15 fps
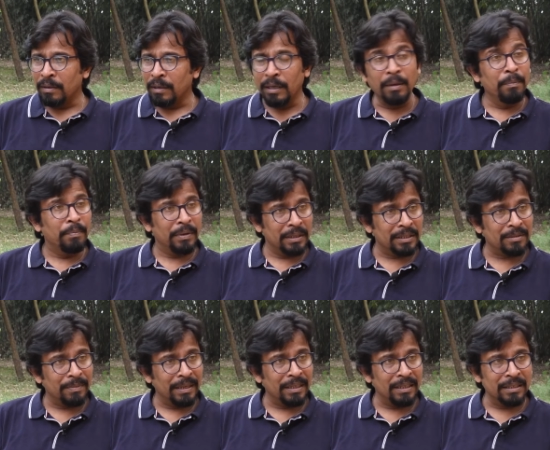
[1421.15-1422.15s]

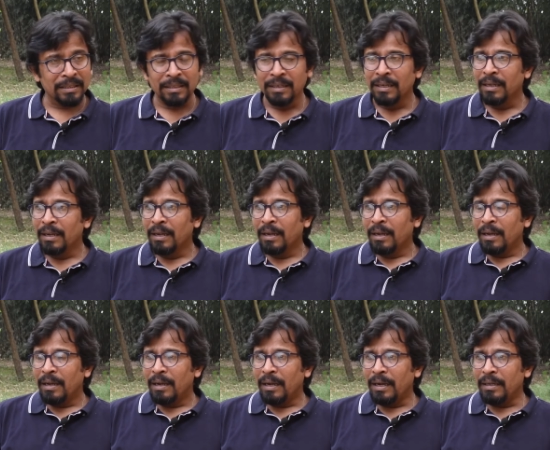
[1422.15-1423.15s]
impressed by this.
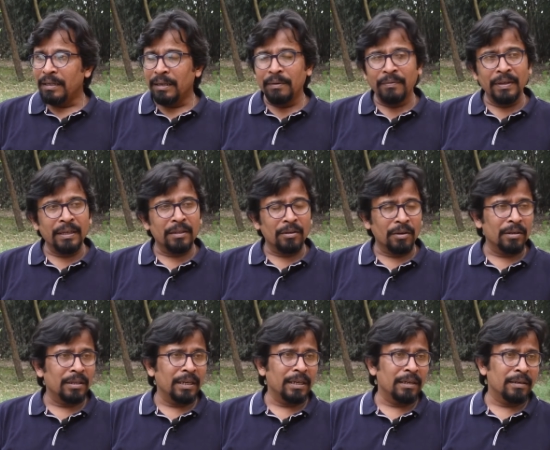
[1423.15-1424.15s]
And then we
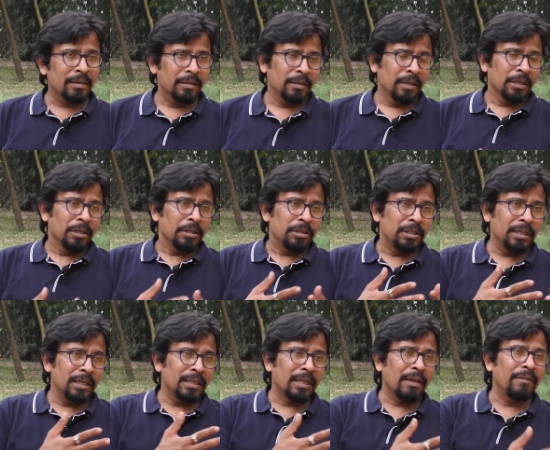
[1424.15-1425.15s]
thought that
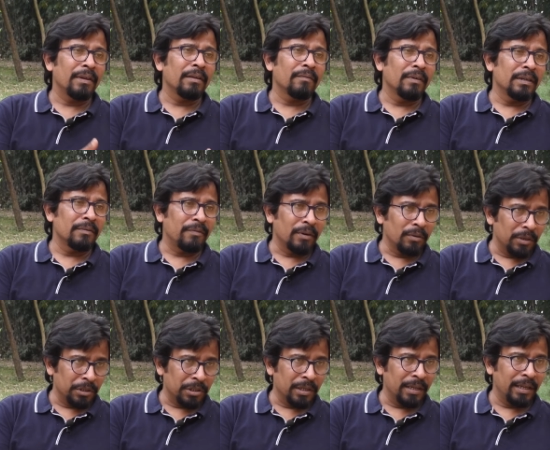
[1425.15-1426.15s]
she is having one
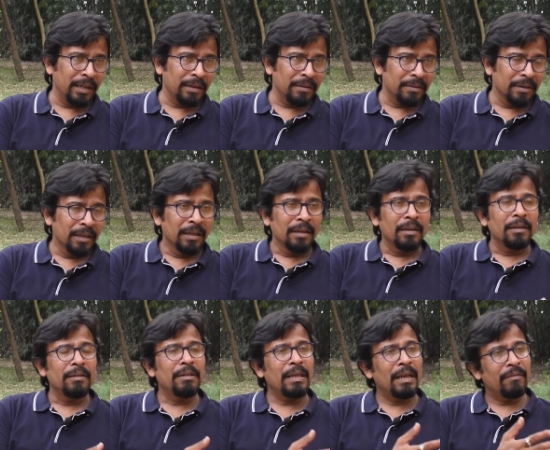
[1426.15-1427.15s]
foundation here,
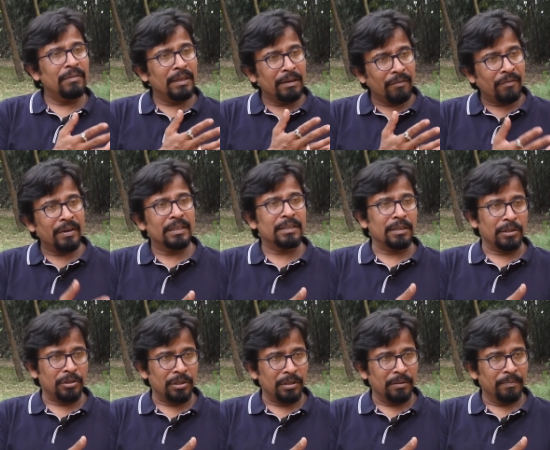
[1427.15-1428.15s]
they have the
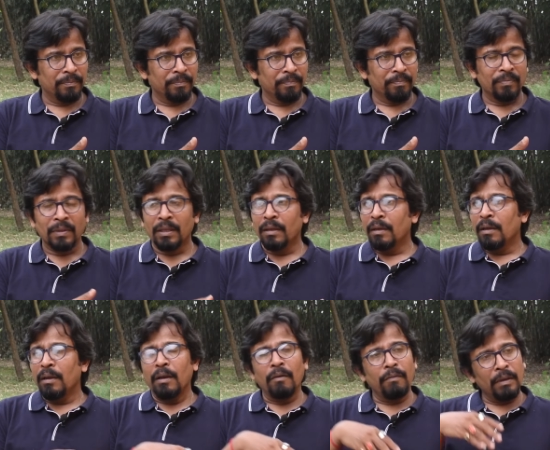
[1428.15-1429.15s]
infrastructure,
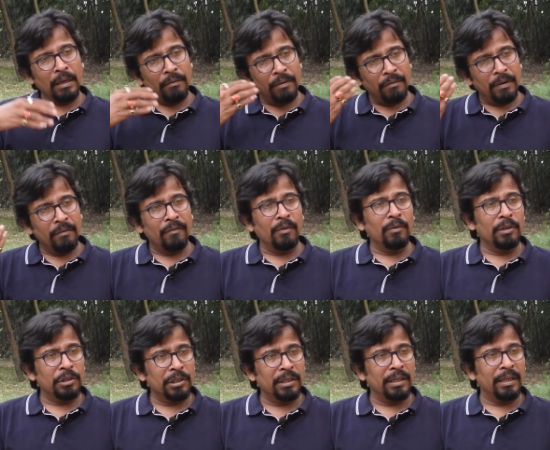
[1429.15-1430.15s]
we have a one
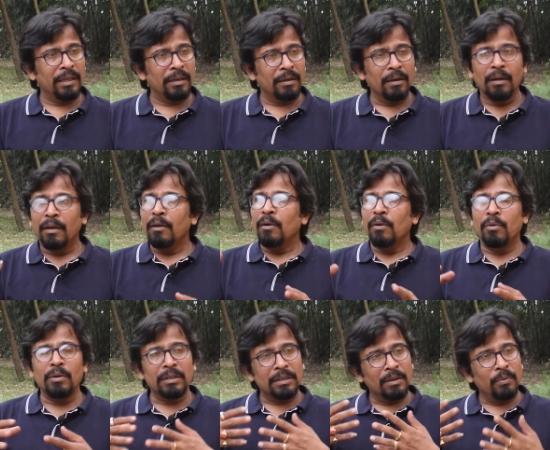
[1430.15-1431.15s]
foundation there
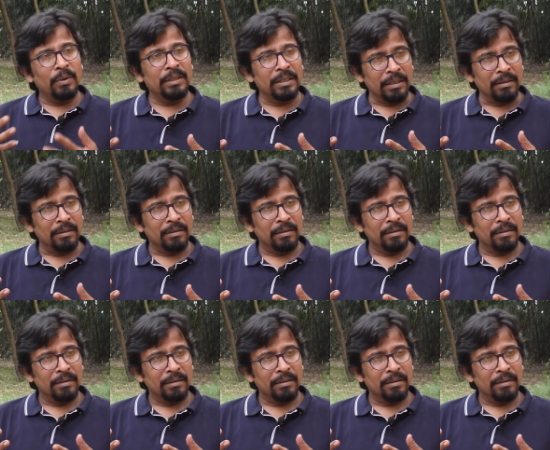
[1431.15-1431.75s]
who has the vision.